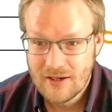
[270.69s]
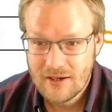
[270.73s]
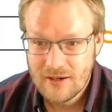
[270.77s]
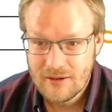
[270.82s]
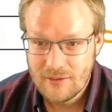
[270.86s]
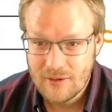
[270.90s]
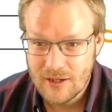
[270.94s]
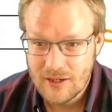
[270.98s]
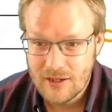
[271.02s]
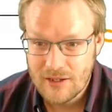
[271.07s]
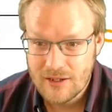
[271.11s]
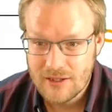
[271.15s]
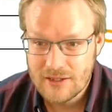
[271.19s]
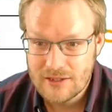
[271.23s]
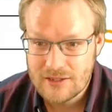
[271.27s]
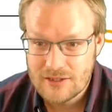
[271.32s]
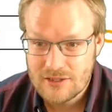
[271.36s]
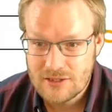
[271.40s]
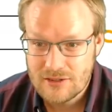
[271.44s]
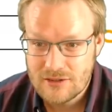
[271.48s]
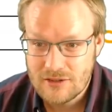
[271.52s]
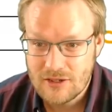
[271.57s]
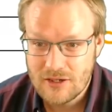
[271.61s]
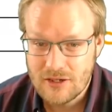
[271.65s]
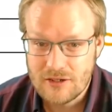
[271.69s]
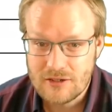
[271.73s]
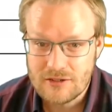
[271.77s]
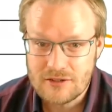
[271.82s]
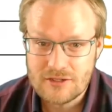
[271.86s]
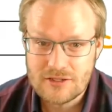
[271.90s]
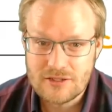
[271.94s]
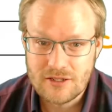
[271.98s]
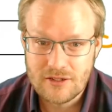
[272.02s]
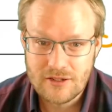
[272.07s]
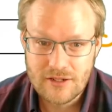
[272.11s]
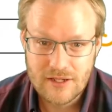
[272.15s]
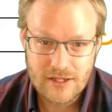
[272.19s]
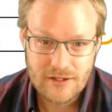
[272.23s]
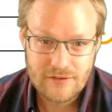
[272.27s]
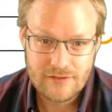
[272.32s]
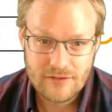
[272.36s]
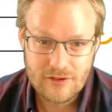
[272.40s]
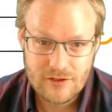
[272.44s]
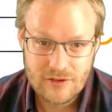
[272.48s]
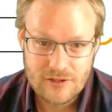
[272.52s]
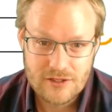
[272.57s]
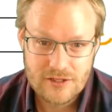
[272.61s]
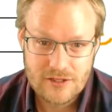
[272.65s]
Well, it's cos, so
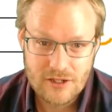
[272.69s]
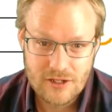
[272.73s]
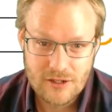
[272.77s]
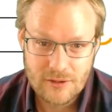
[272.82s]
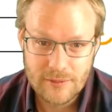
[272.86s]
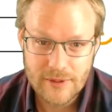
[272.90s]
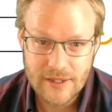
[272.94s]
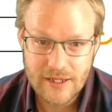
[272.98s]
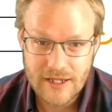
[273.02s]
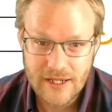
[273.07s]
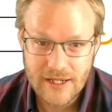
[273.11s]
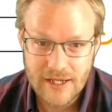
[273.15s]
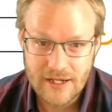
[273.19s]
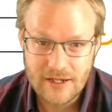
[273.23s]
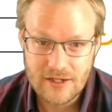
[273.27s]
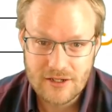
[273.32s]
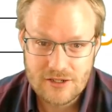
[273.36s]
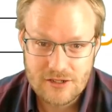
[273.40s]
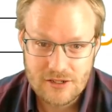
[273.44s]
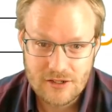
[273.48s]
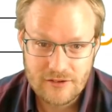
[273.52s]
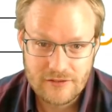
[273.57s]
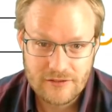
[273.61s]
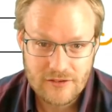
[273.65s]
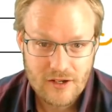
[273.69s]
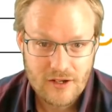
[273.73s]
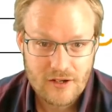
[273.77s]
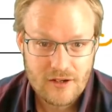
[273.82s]
therefore it's going to be negative.